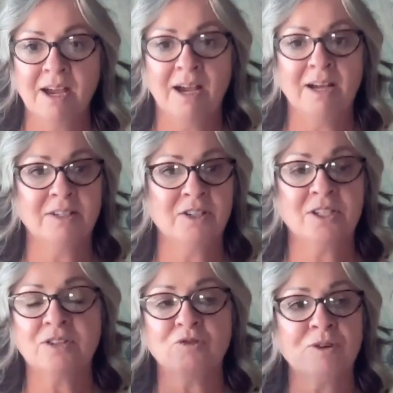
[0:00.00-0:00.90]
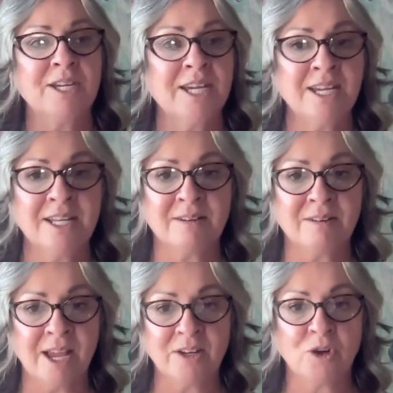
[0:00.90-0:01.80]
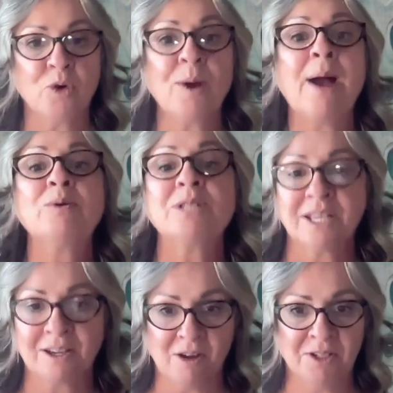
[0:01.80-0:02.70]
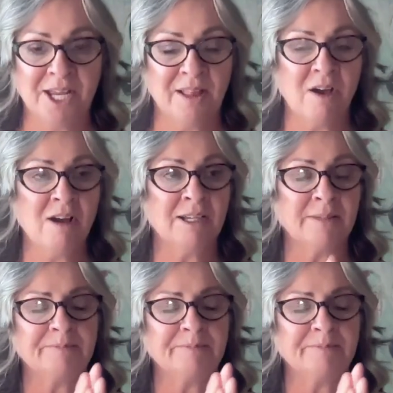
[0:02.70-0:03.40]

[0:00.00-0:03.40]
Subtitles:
and just drinking and carousing all day long.